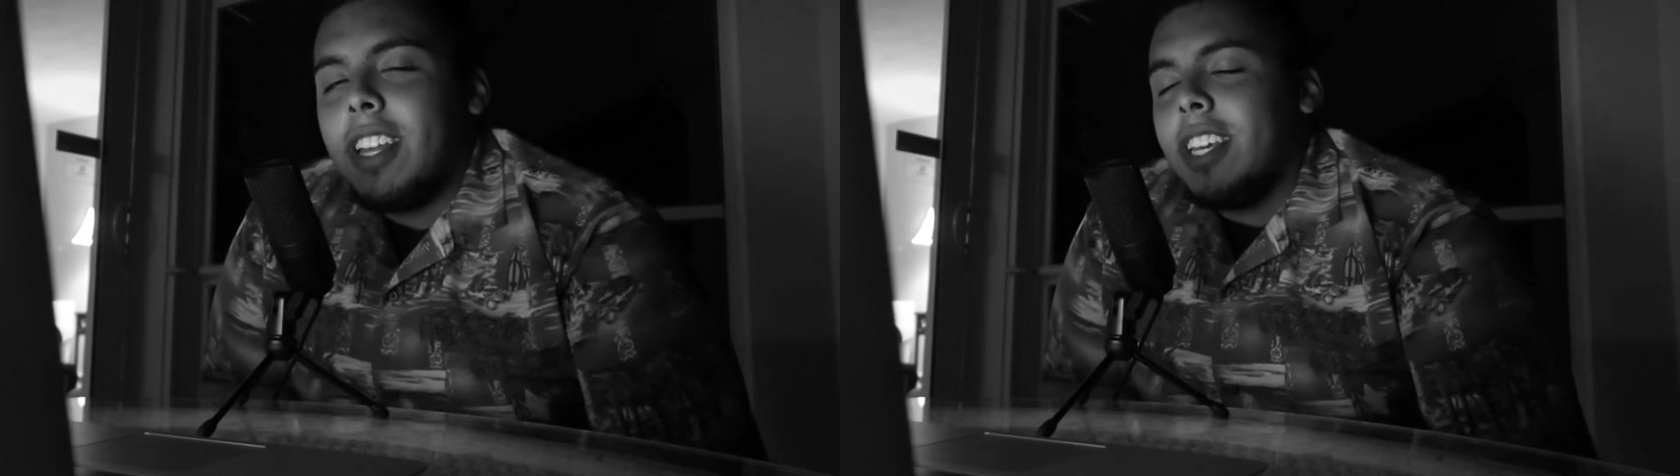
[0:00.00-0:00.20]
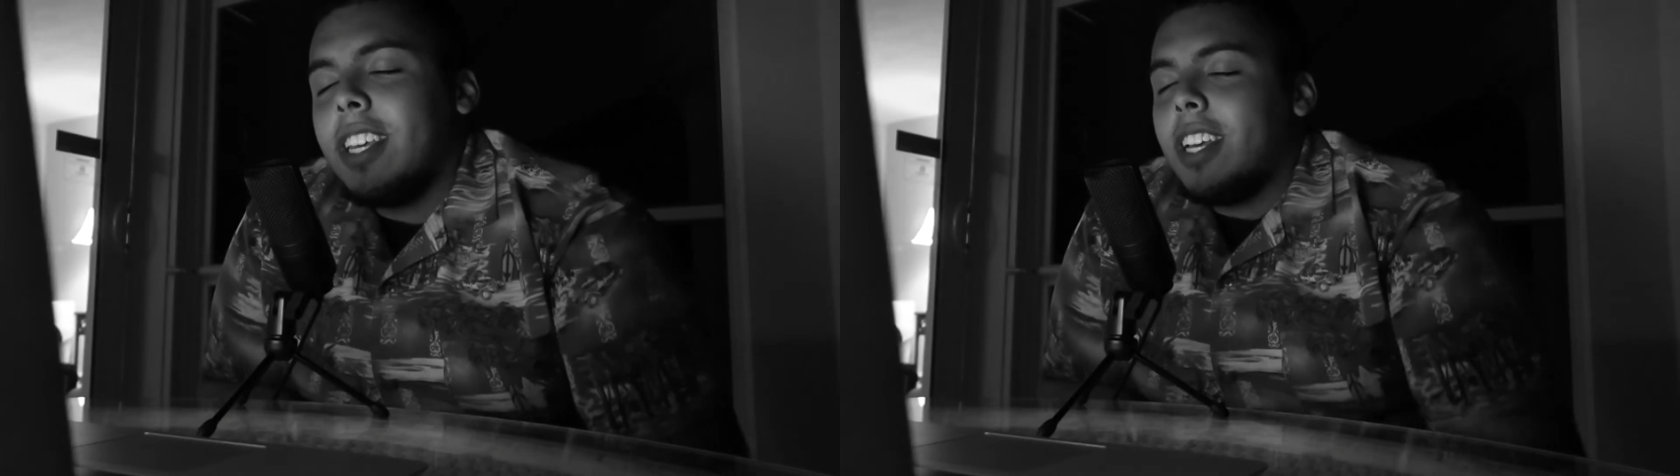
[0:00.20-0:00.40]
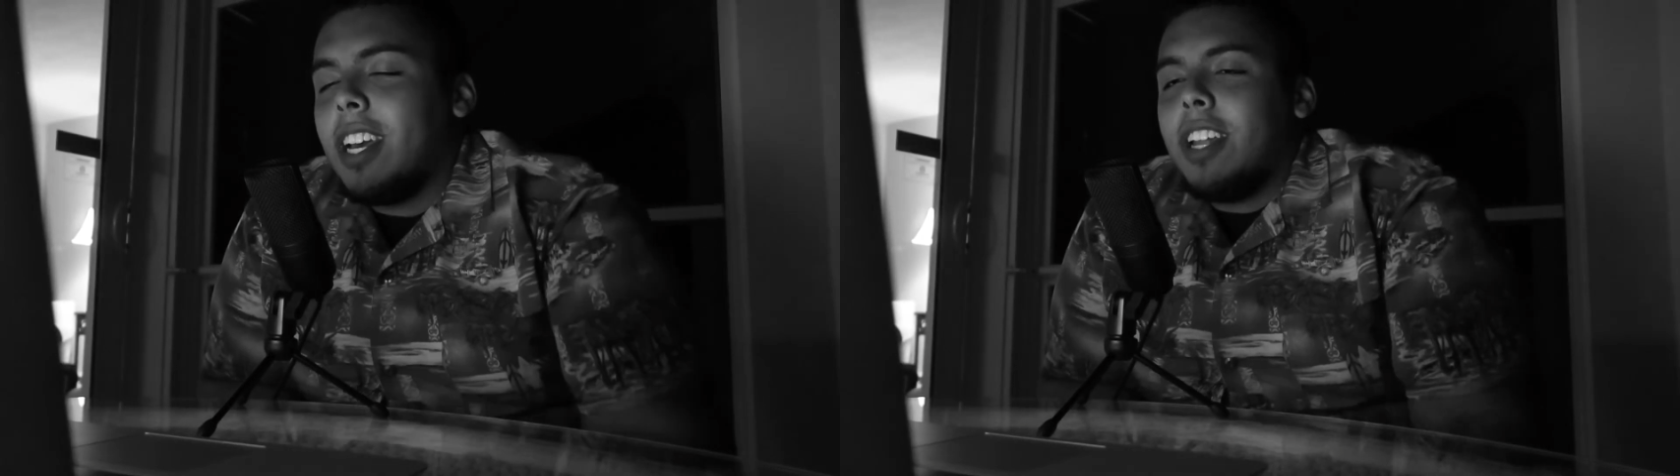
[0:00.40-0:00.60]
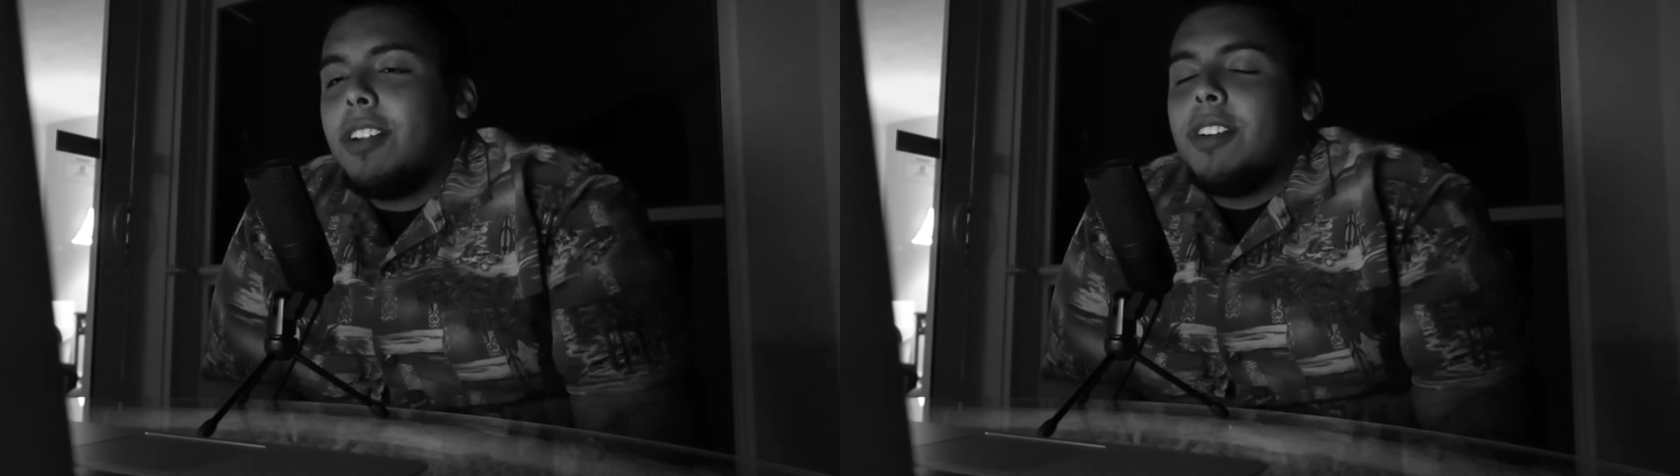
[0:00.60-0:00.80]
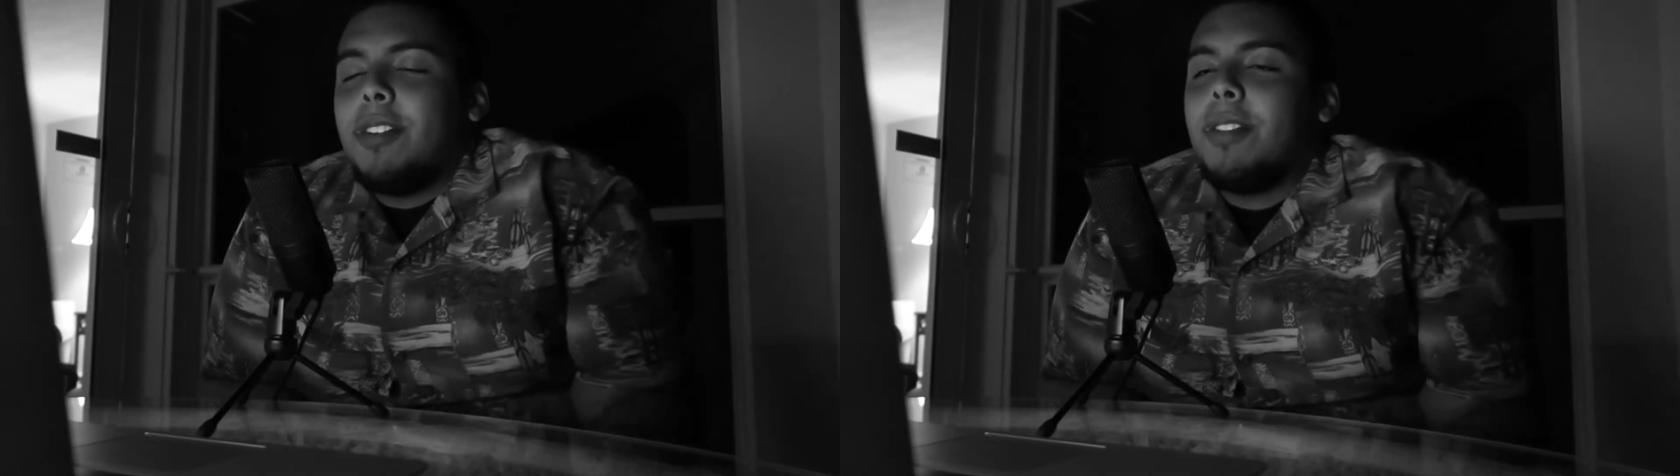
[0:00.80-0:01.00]
Like,
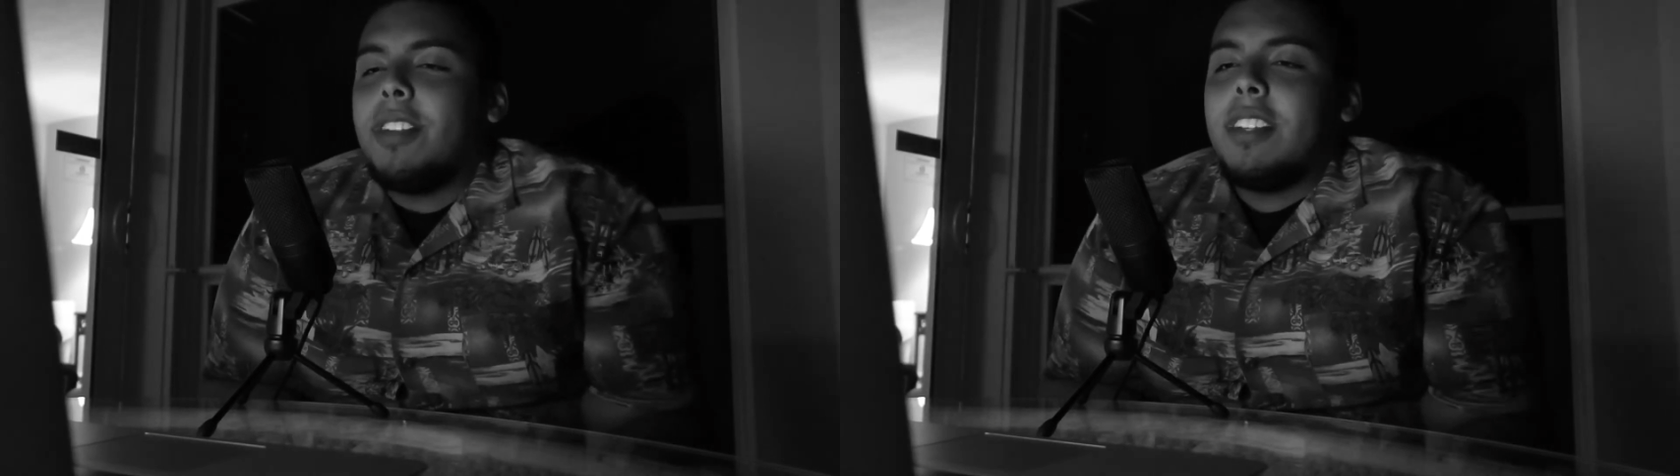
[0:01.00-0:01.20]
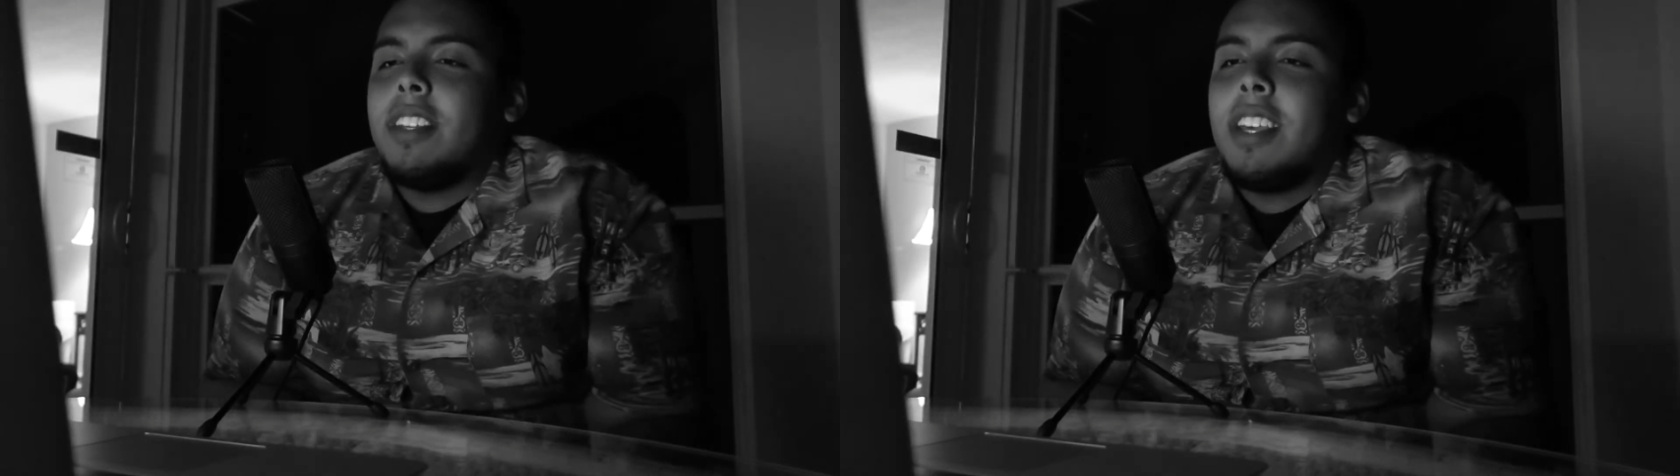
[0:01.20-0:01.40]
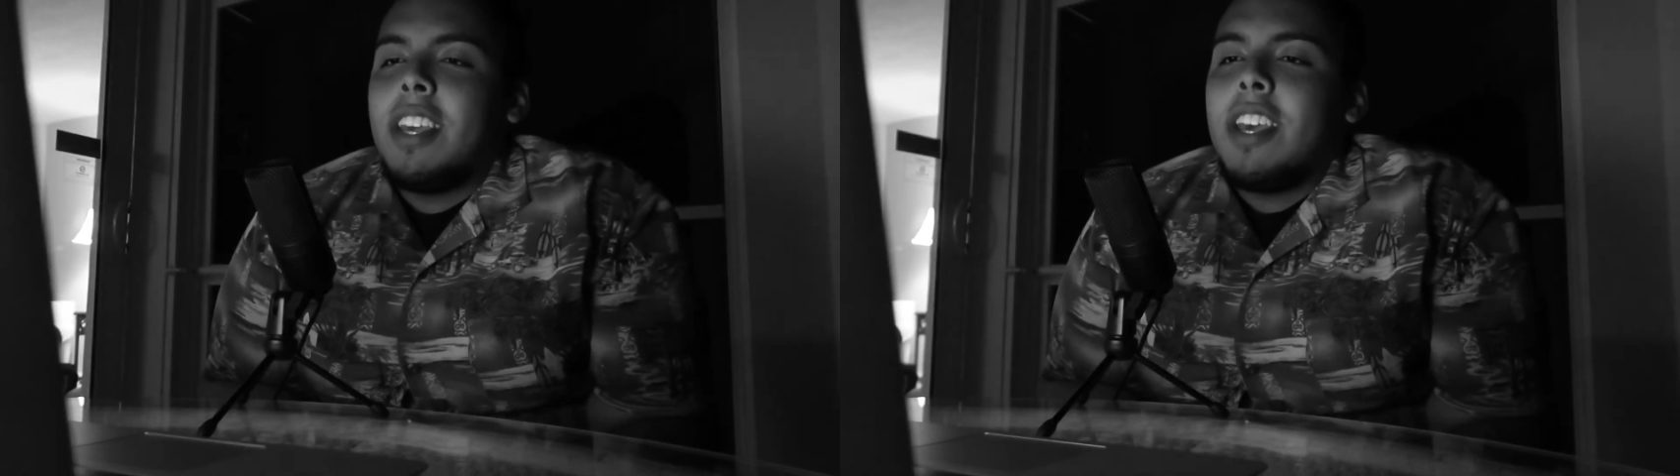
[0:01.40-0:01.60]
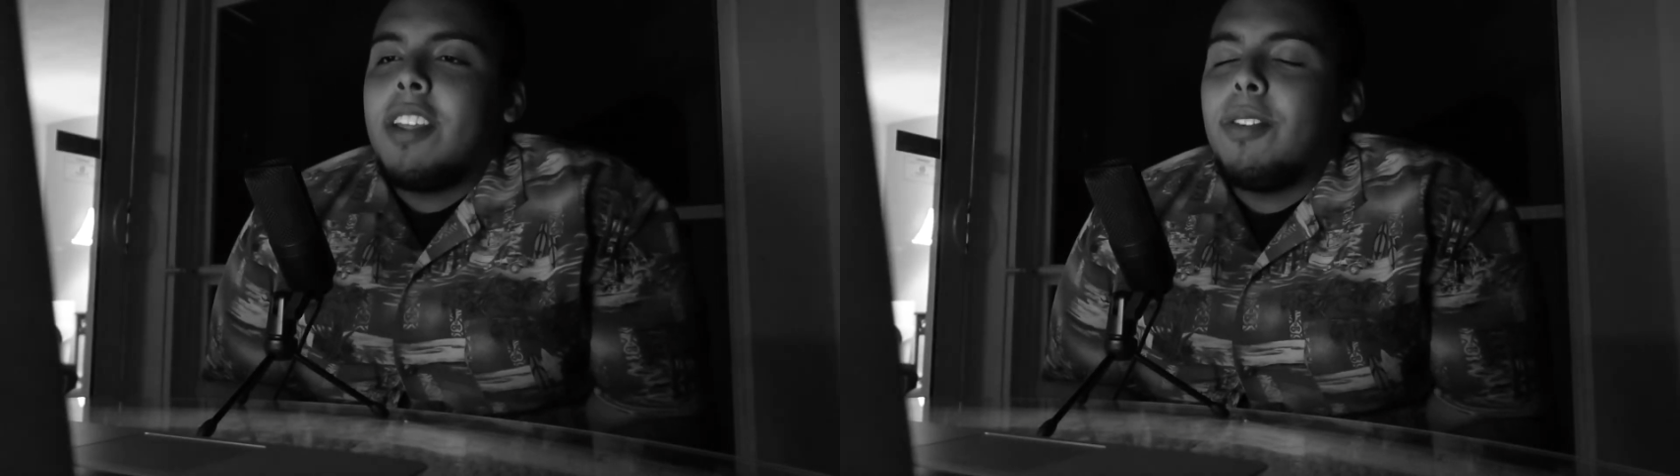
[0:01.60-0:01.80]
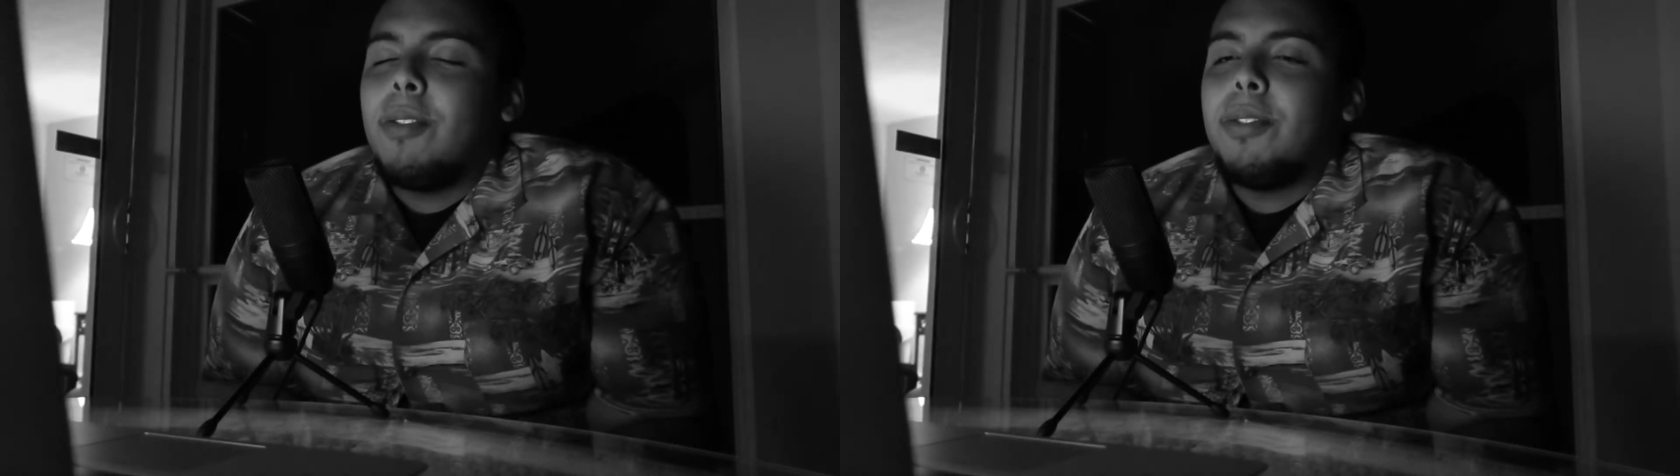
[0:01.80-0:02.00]
I don't know,
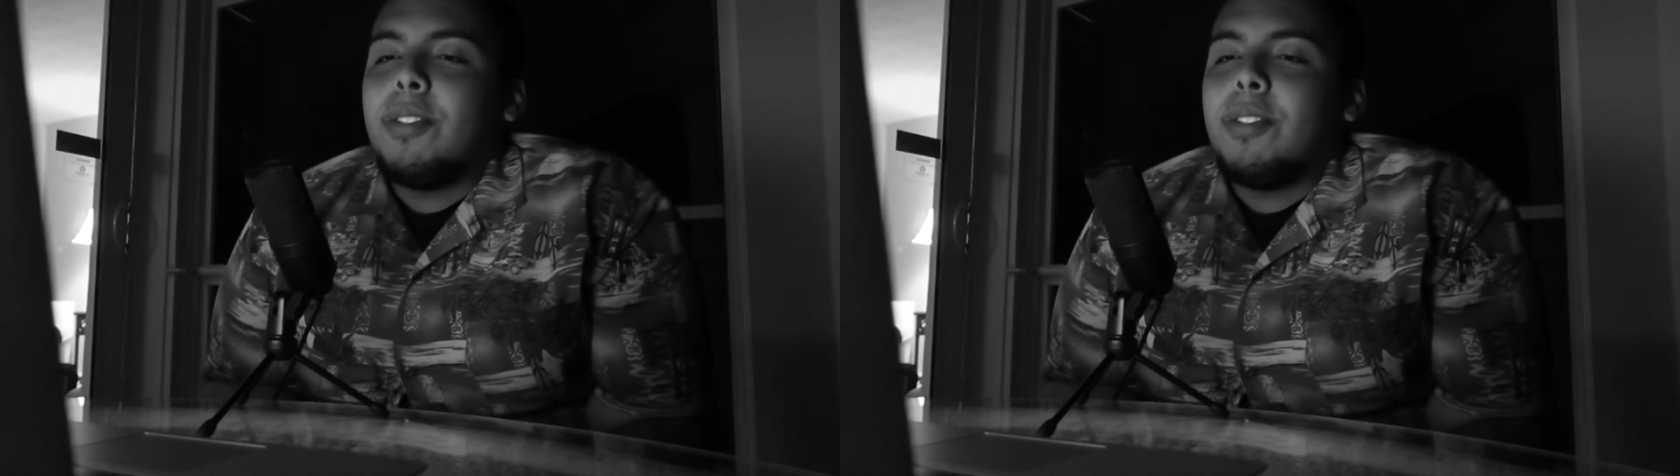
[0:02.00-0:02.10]
the